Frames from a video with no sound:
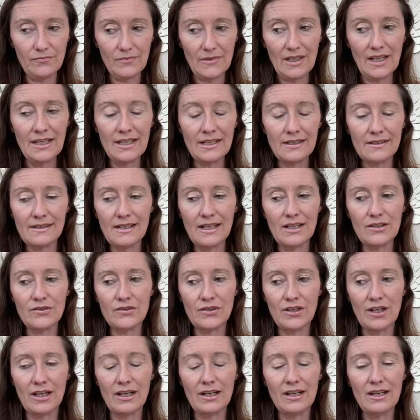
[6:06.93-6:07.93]

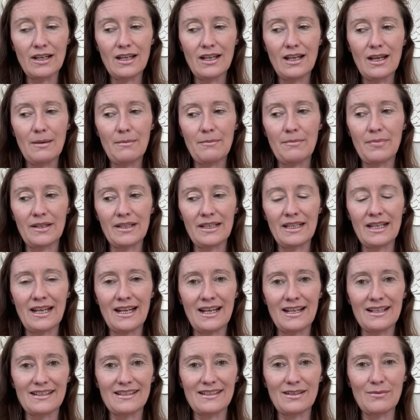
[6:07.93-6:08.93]
etc. But
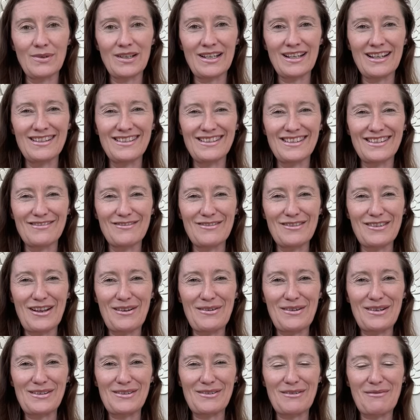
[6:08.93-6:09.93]
yeah, so we'll go
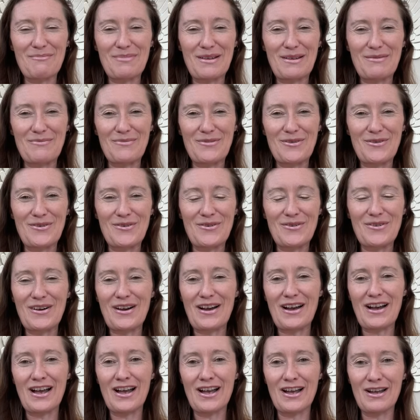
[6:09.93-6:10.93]
into a bit
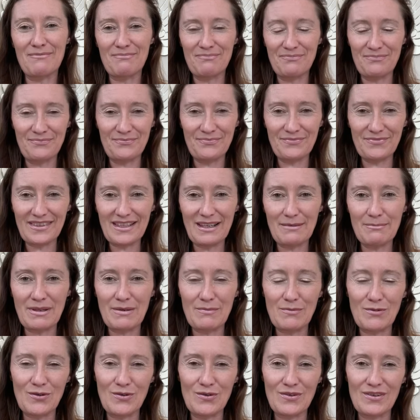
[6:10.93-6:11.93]

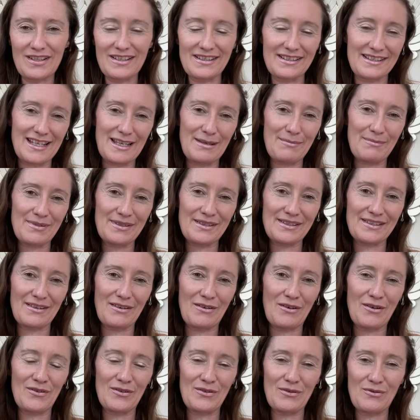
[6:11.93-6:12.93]
more tips
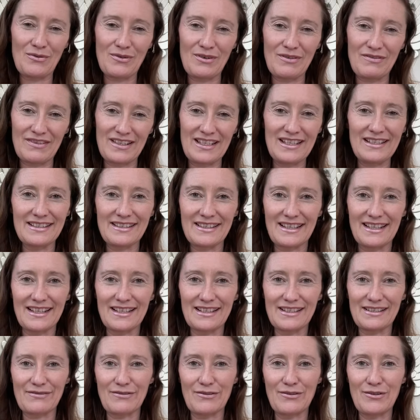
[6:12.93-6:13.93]
on all of these
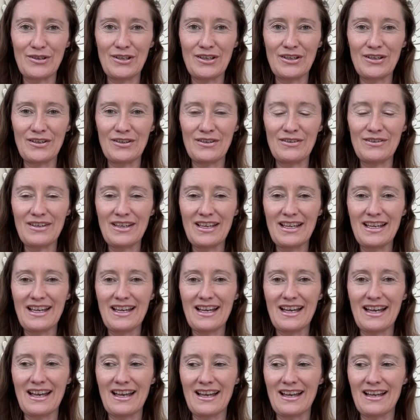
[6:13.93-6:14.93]
things for you.
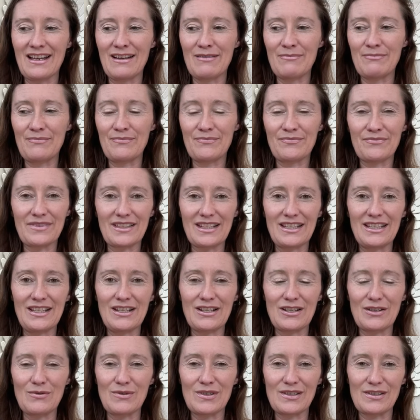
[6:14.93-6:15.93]
You
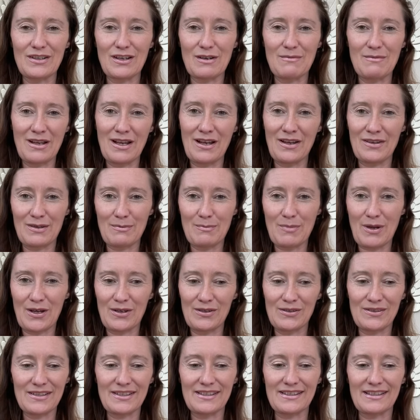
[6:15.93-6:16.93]
can always look at my other
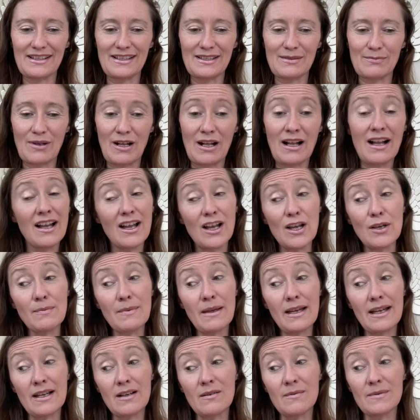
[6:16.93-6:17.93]
posts as well. I hope
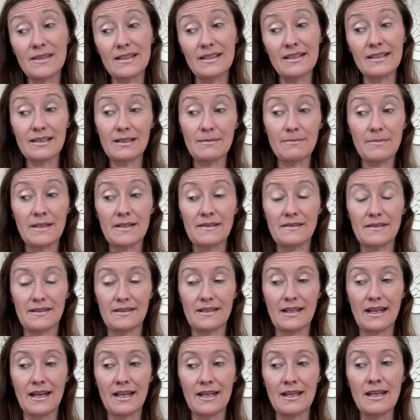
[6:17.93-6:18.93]
that helps a little bit
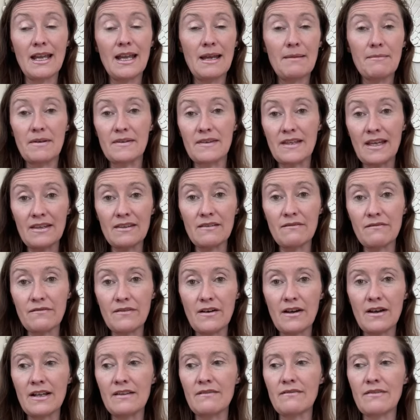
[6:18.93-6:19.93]
today, but they're the
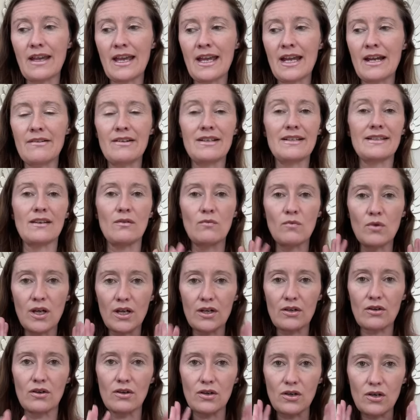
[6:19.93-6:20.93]
5 areas that
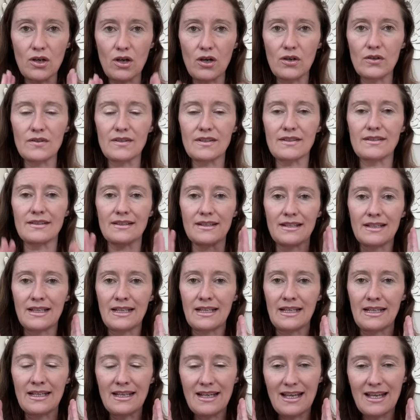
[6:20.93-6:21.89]
work on constantly